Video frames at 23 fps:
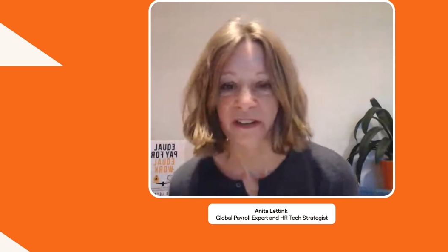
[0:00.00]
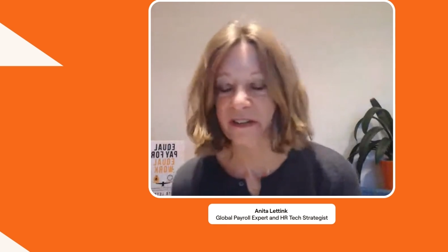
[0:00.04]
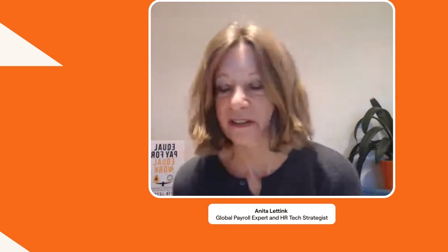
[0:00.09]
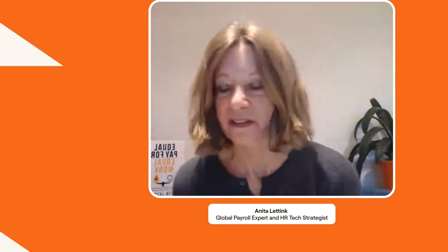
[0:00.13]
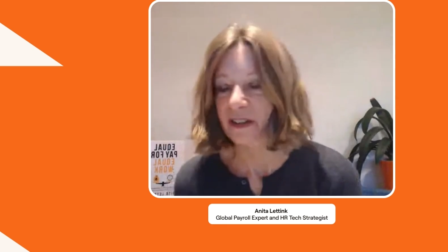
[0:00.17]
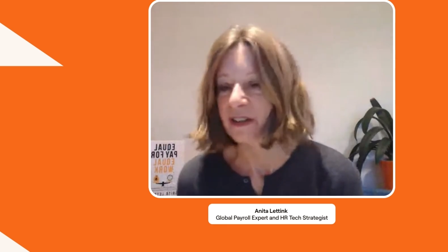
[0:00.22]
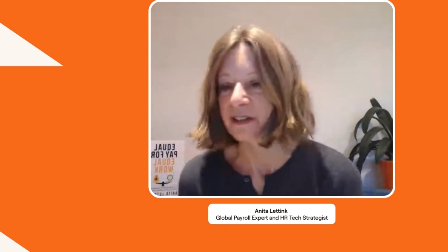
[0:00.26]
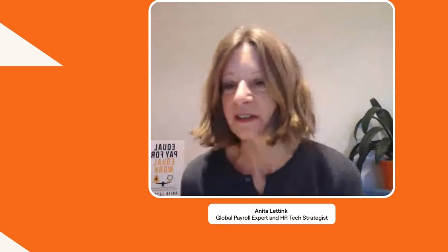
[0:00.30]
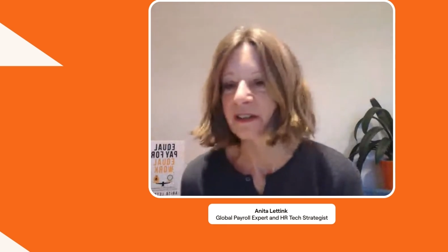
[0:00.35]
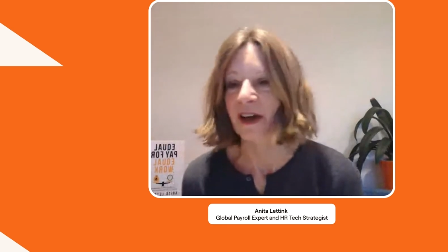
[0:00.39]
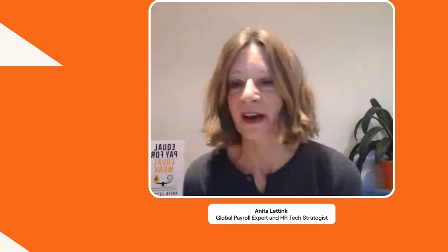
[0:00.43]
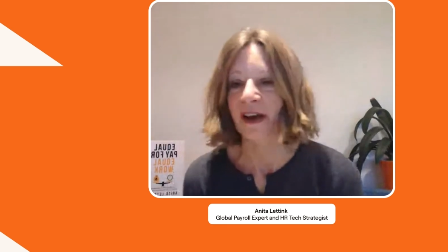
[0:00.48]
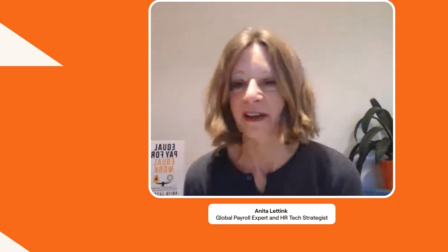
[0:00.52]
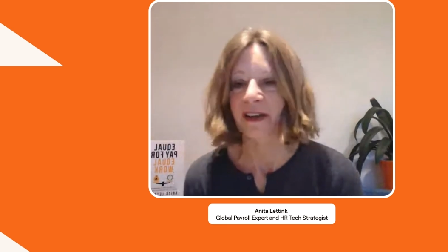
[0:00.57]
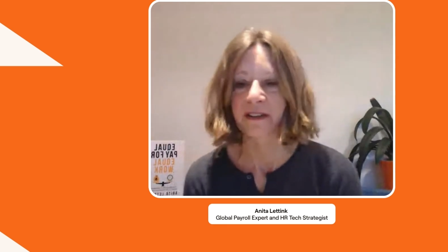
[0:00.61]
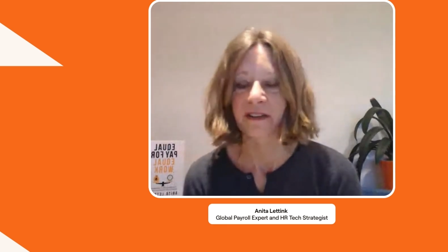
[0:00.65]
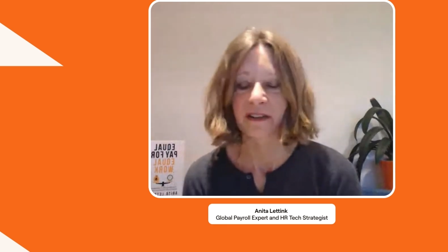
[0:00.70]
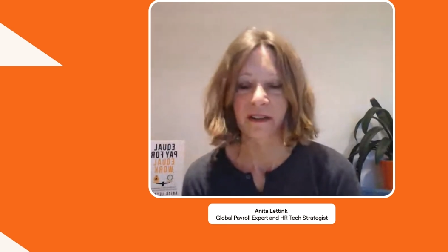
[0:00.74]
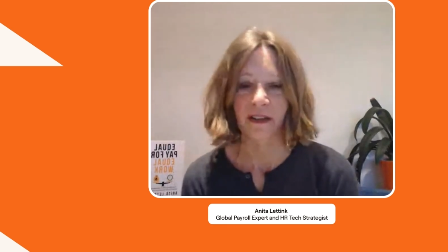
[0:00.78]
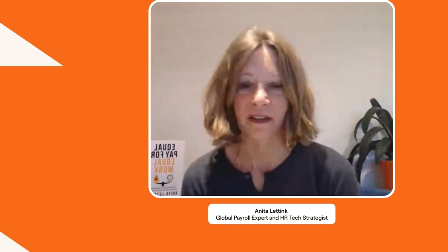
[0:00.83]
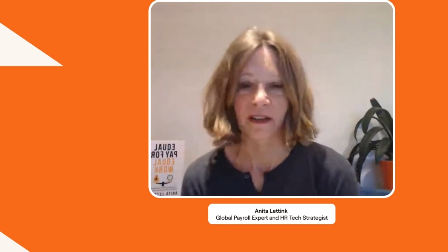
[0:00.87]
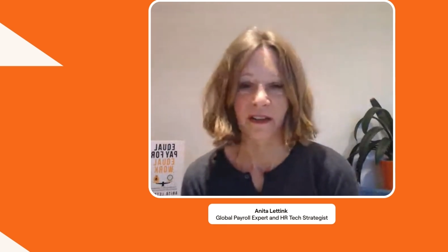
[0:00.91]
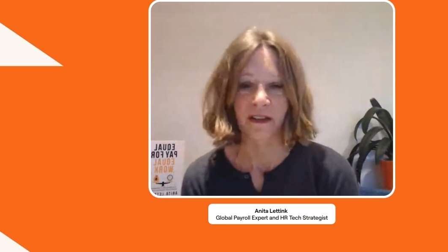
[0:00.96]
I think that
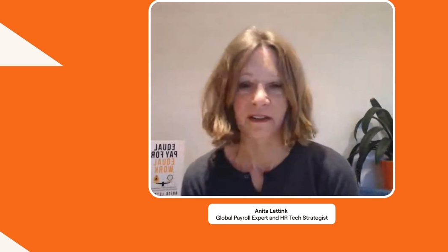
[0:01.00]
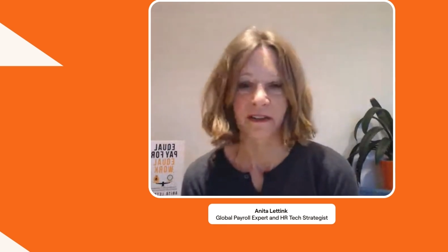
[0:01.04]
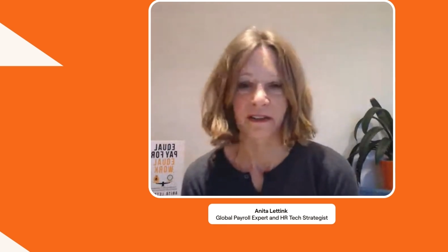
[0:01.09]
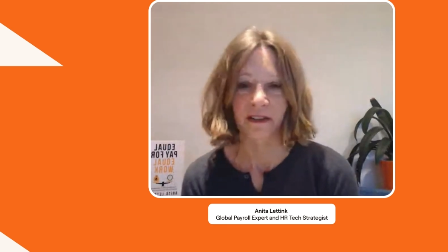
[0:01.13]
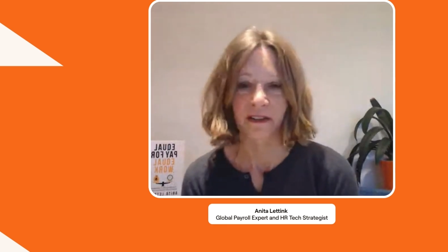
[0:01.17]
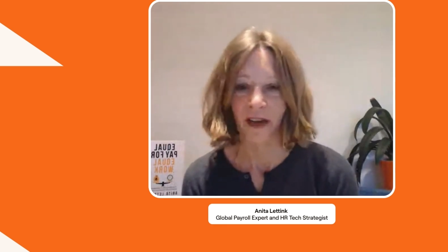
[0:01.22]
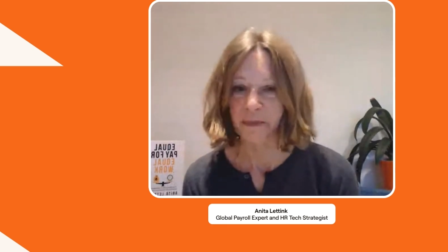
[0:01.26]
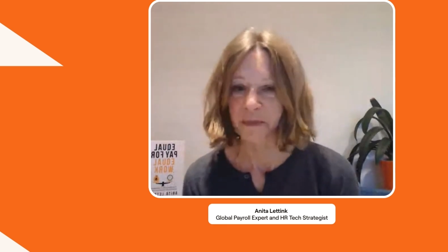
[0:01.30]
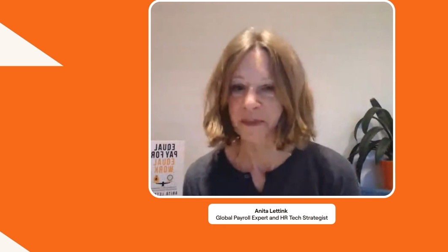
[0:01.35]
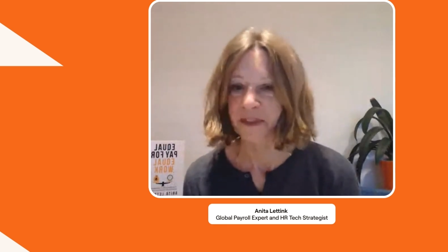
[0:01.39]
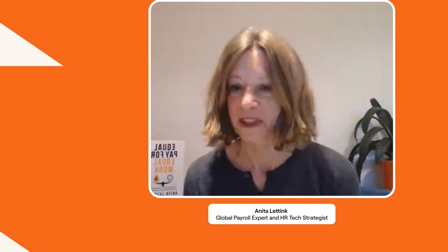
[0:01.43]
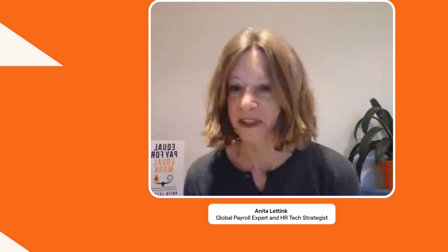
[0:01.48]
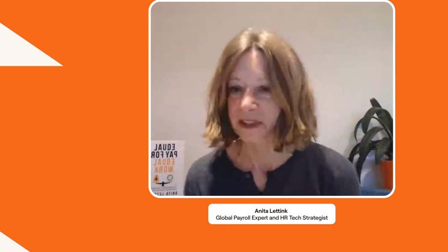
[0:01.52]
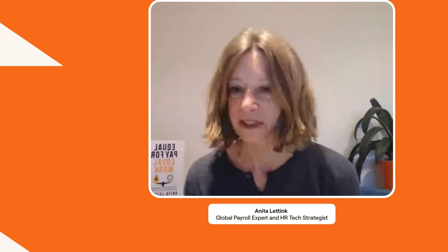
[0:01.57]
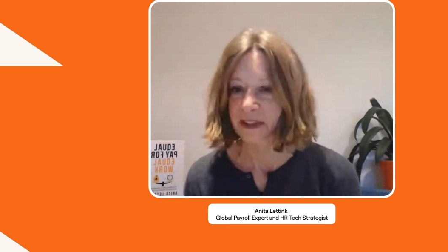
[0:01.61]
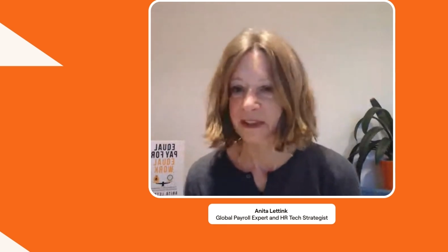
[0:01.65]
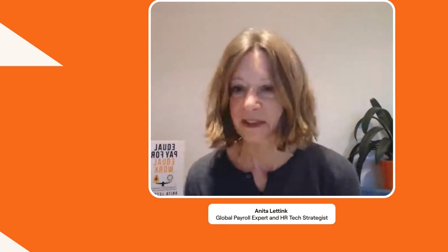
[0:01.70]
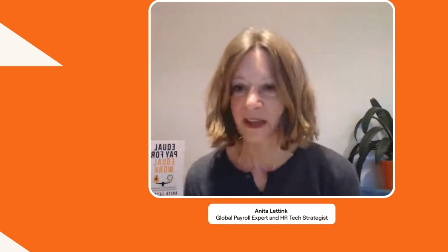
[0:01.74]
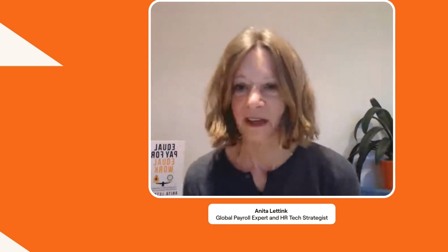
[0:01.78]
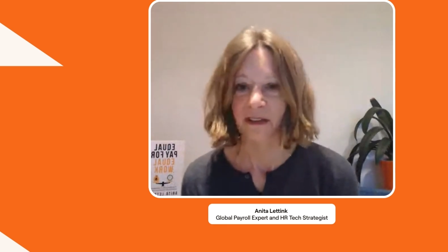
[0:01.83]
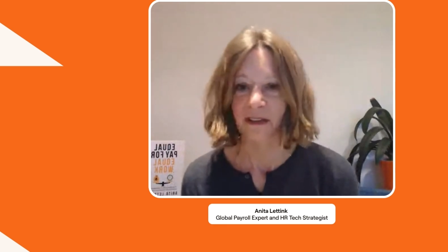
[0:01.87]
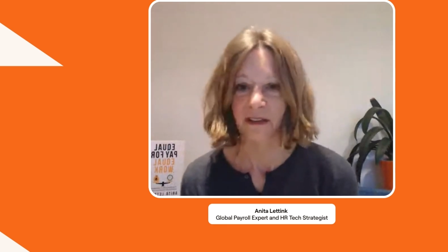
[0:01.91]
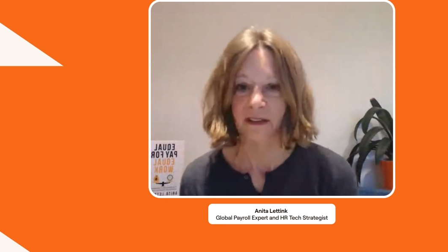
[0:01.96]
is an accepted
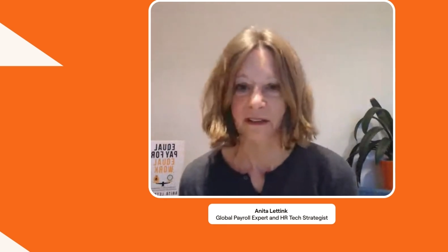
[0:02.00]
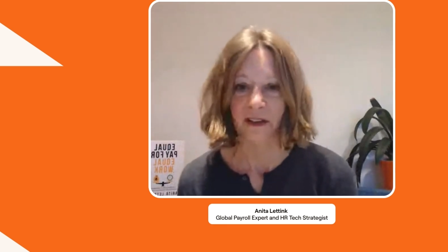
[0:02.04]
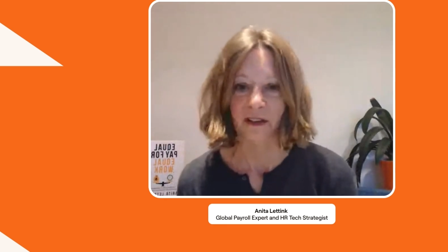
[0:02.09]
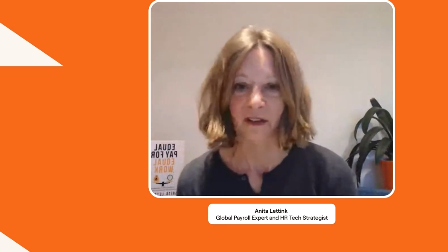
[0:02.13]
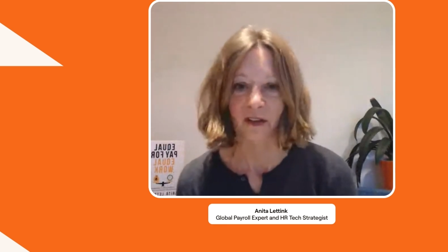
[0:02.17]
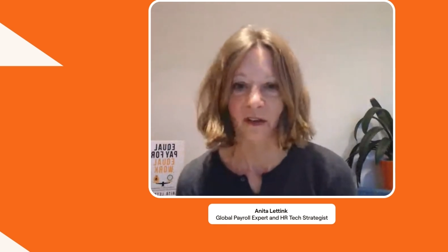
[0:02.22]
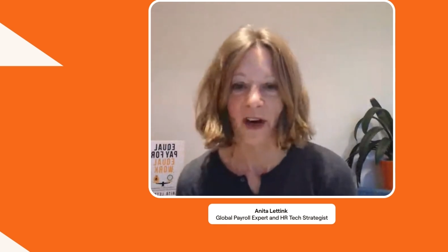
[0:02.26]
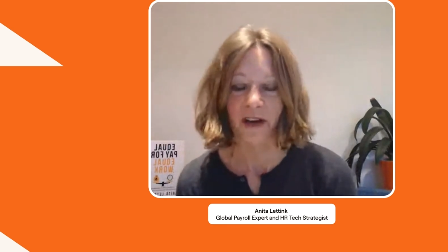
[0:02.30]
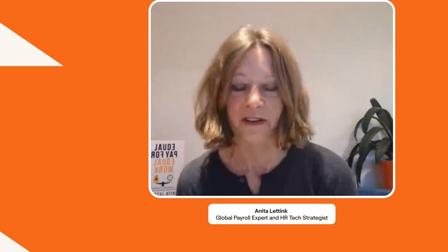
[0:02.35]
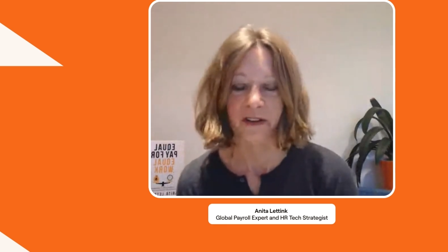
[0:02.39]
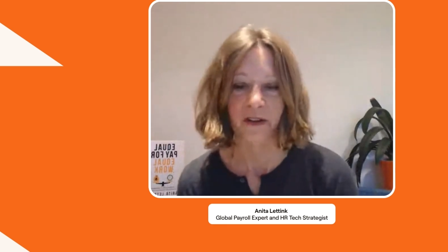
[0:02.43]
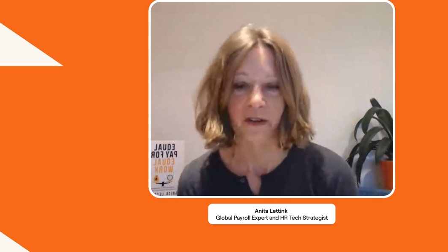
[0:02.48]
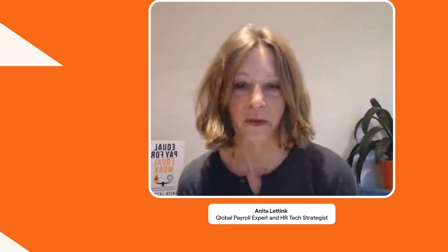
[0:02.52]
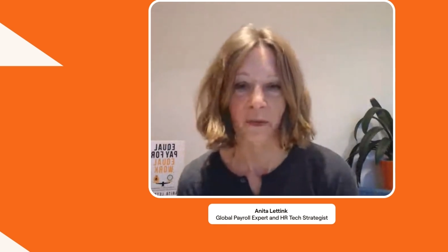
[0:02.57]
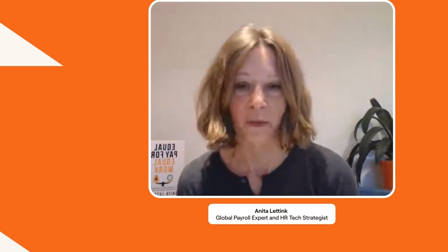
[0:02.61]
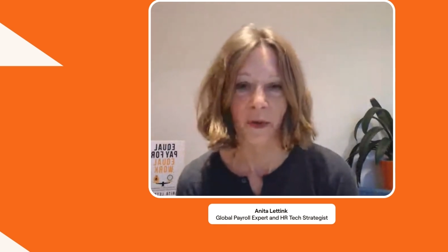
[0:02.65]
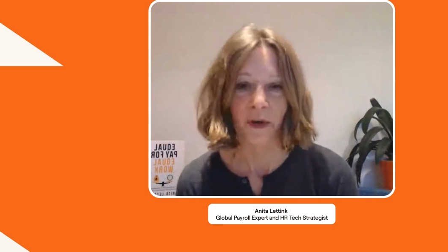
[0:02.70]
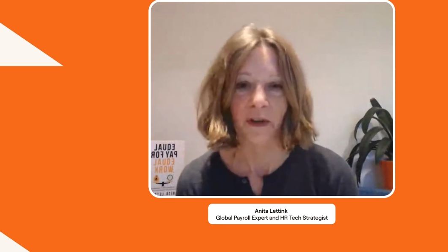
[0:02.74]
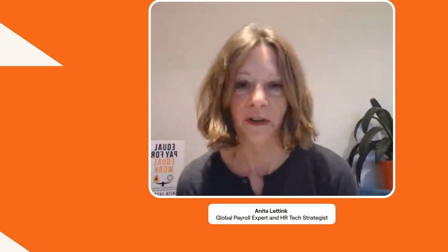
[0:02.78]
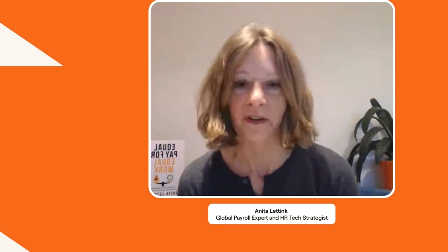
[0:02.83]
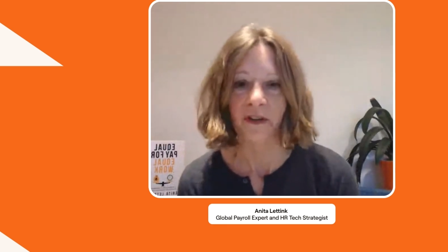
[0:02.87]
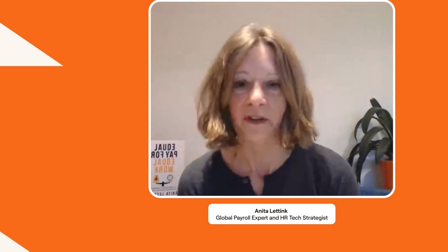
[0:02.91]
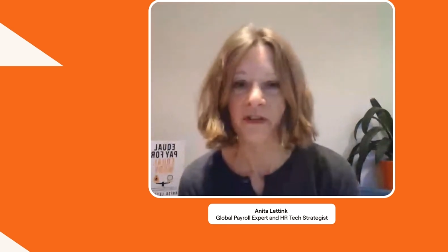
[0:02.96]
standard across the
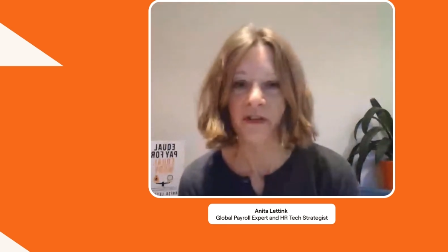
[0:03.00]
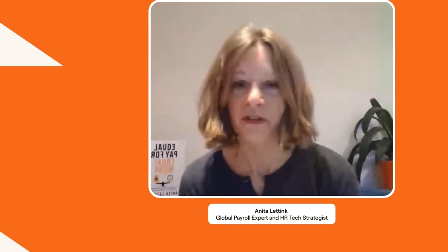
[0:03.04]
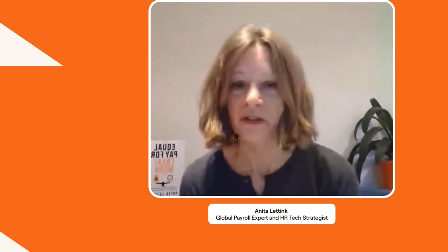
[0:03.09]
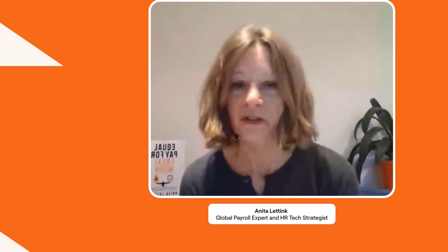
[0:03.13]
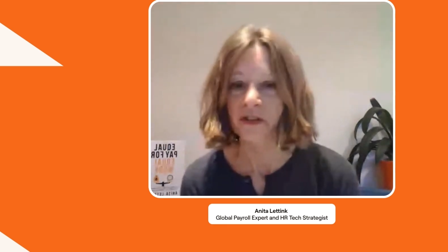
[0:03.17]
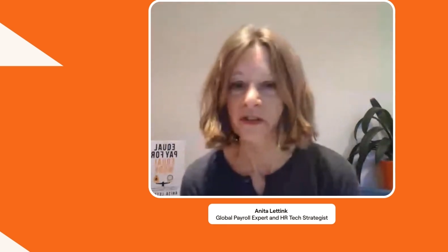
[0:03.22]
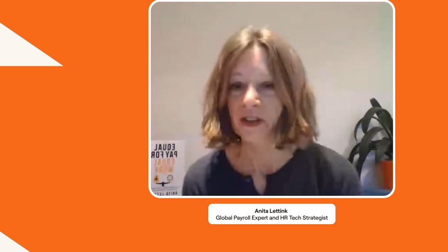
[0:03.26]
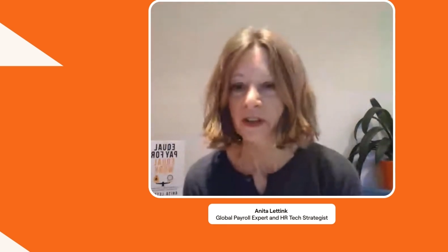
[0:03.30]
world.